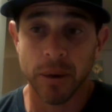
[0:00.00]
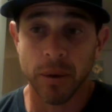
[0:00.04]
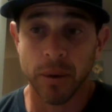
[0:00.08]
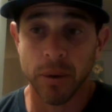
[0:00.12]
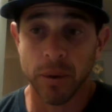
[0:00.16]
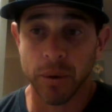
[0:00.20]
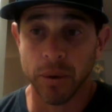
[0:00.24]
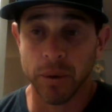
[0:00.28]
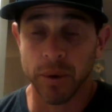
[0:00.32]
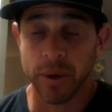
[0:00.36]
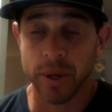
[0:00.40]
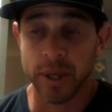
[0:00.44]

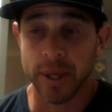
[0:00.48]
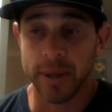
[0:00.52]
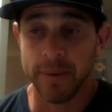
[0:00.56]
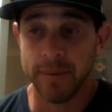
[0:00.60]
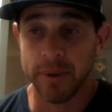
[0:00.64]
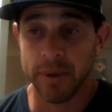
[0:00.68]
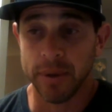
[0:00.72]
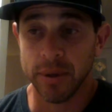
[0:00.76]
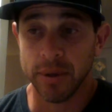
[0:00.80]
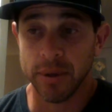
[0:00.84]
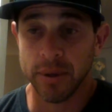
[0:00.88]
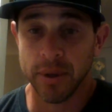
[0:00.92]
or
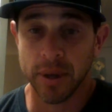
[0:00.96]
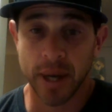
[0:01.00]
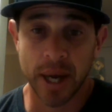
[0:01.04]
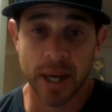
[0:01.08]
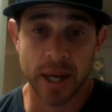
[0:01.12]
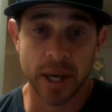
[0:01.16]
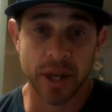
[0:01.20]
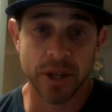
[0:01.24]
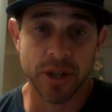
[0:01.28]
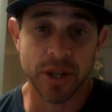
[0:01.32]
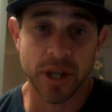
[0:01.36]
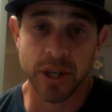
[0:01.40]
even to
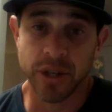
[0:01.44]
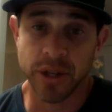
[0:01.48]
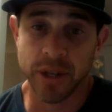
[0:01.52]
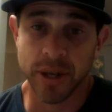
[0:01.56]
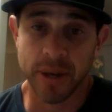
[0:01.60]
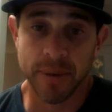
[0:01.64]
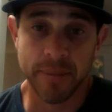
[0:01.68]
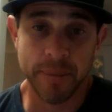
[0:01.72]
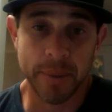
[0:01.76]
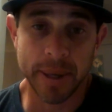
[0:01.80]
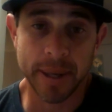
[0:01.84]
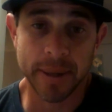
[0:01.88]
kind of change it
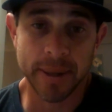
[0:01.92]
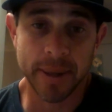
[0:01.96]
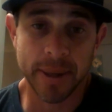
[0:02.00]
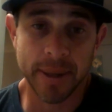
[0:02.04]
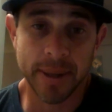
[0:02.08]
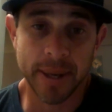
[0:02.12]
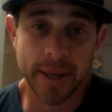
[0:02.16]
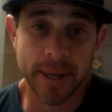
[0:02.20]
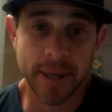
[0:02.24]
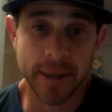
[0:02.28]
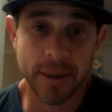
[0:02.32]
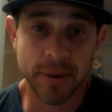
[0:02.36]
up anything
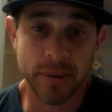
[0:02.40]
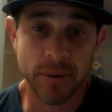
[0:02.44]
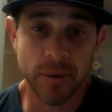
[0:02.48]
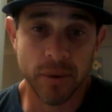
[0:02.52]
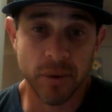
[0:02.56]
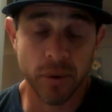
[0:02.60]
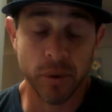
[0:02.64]
that needs.